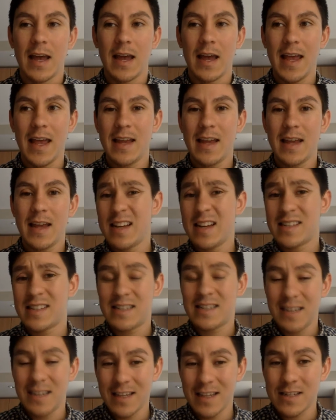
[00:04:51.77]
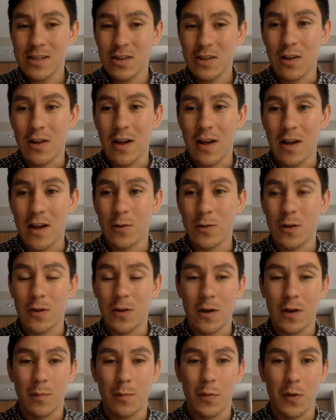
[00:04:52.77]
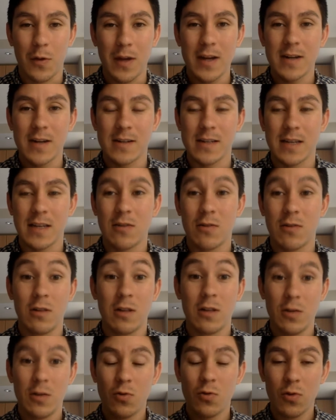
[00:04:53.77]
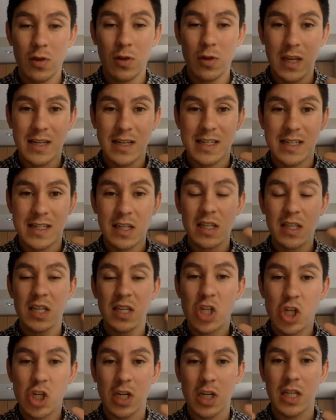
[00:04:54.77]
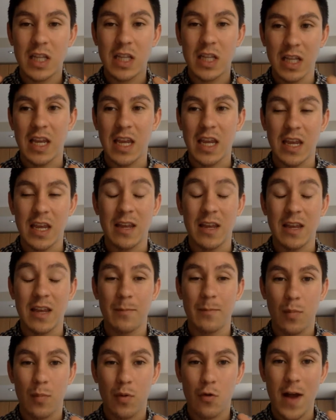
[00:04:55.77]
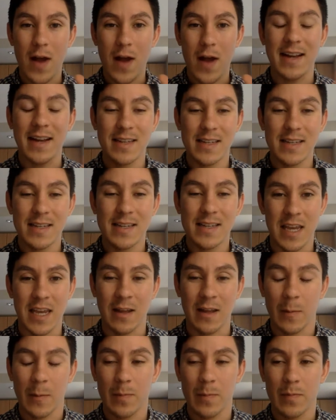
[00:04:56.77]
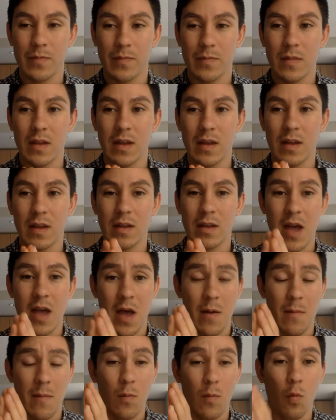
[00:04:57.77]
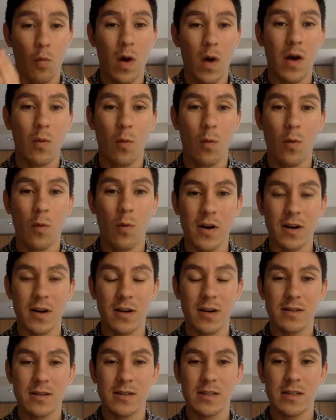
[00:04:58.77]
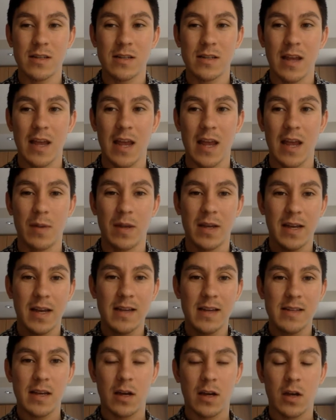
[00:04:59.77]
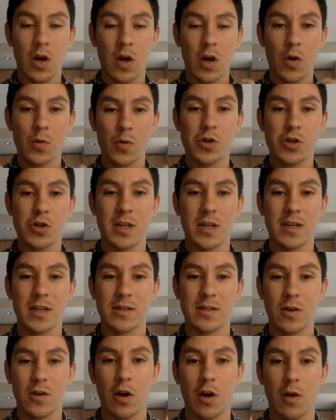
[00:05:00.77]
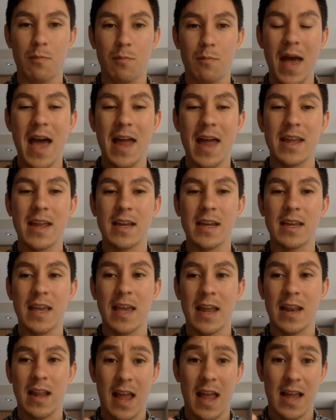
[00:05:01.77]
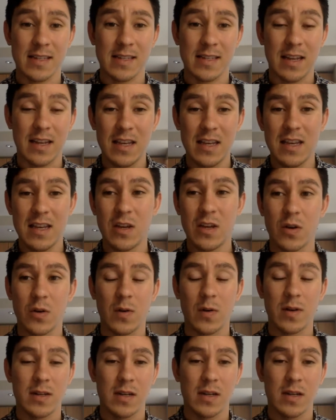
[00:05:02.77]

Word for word: And I see this a lot with a lot of players. Like they're literally diligently practicing um, what works and because a coach is dogmatic and has an ego and